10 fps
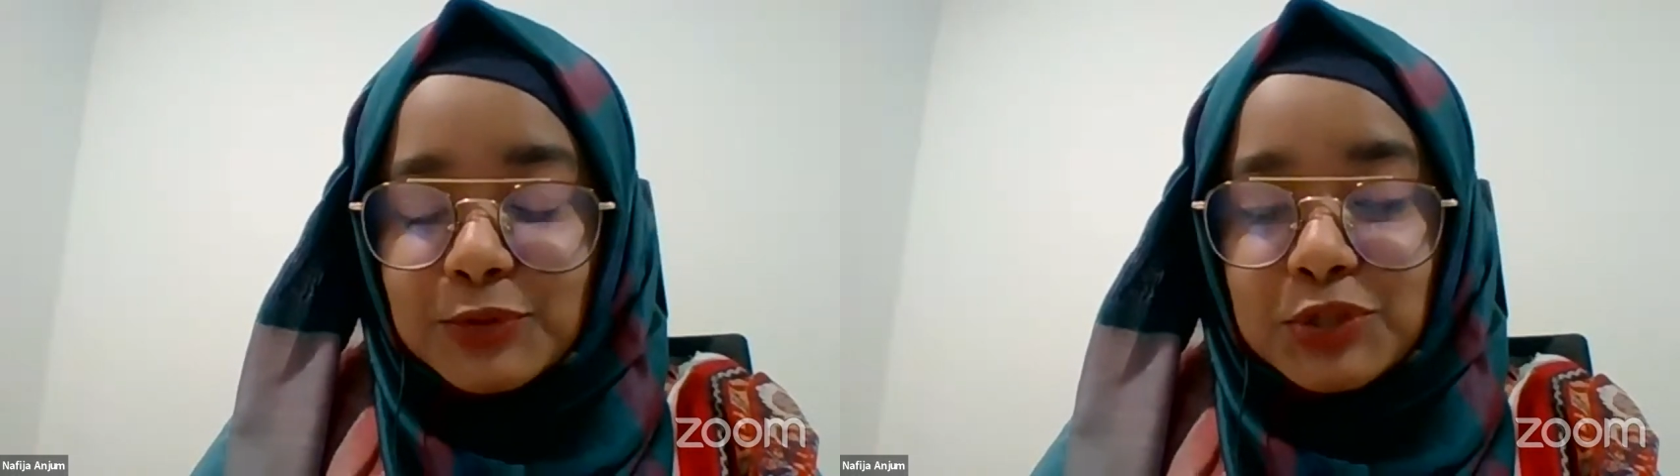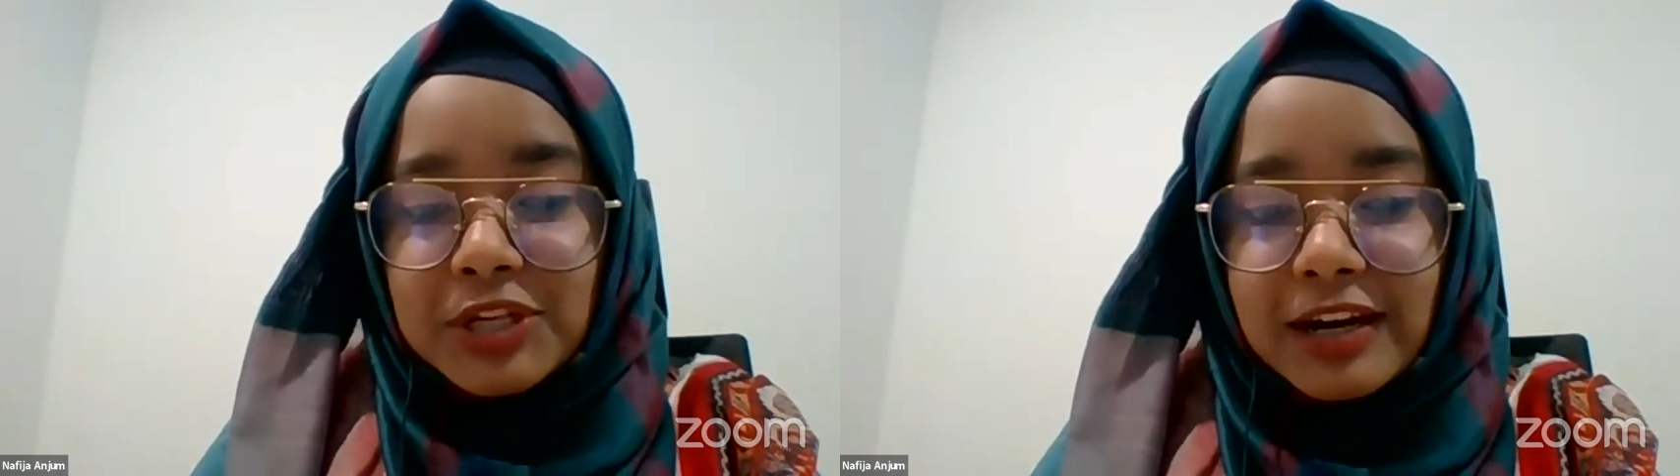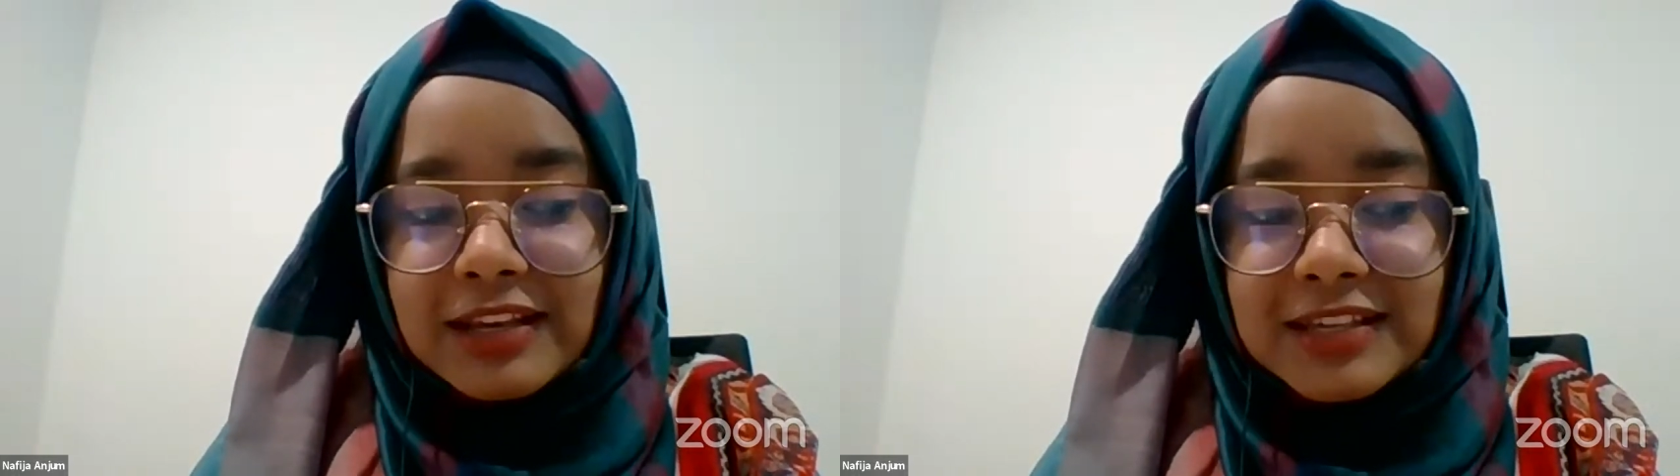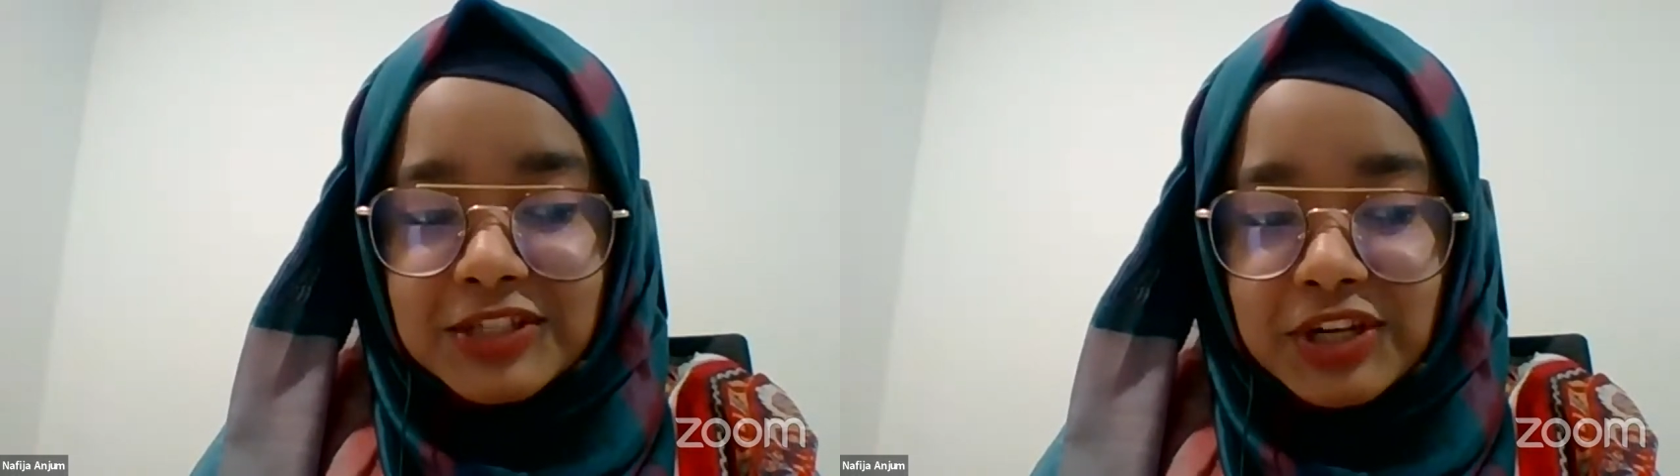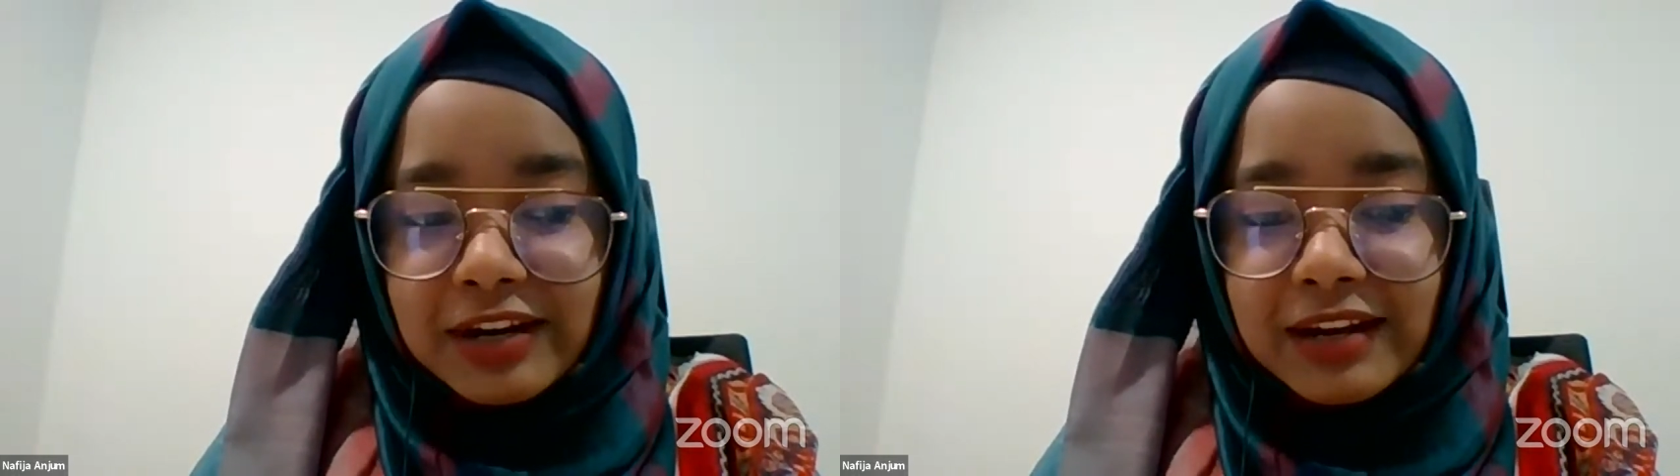to share
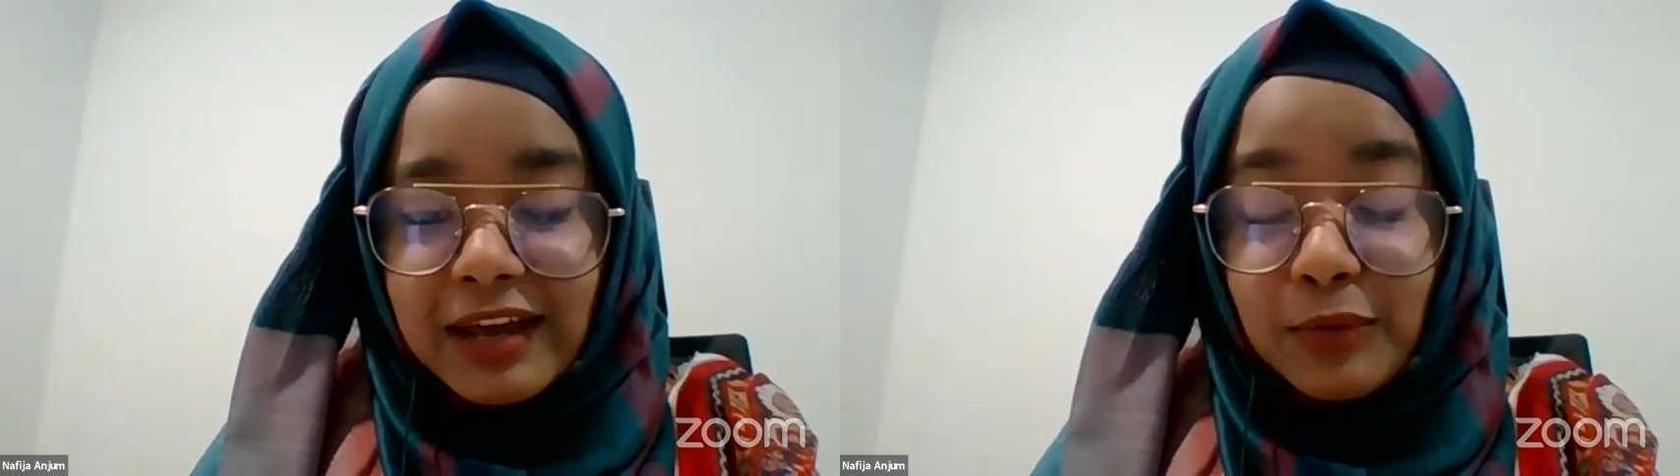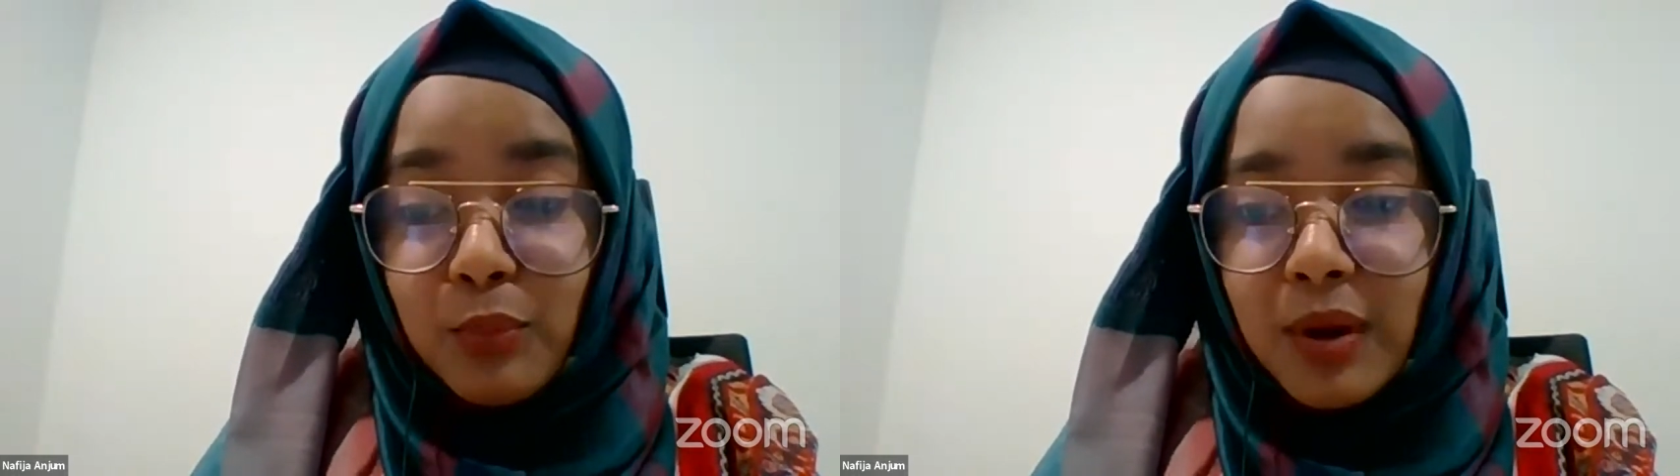his journey and